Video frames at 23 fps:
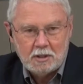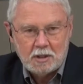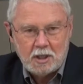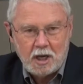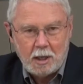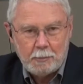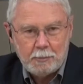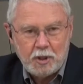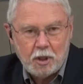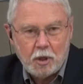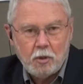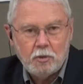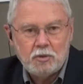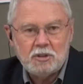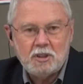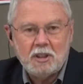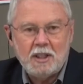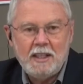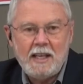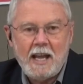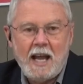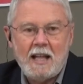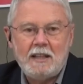I'm your
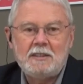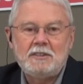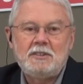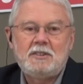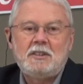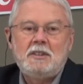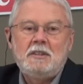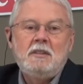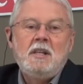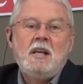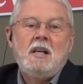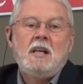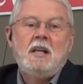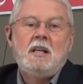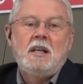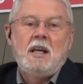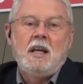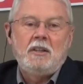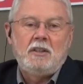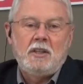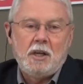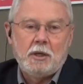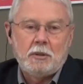host, Lee Allison,
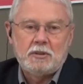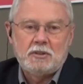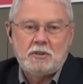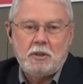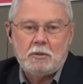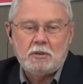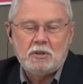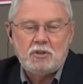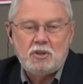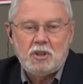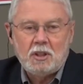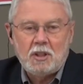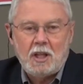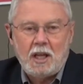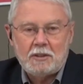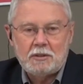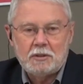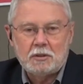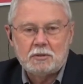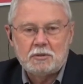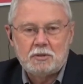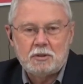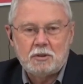at the Arizona
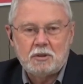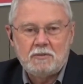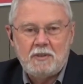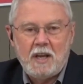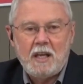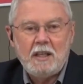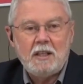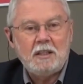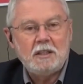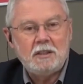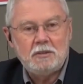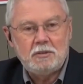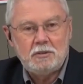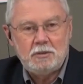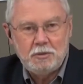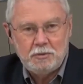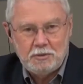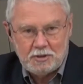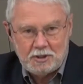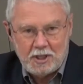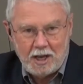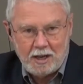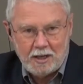Geological Survey in
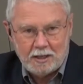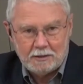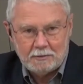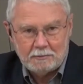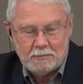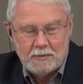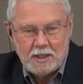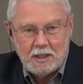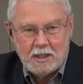Tucson.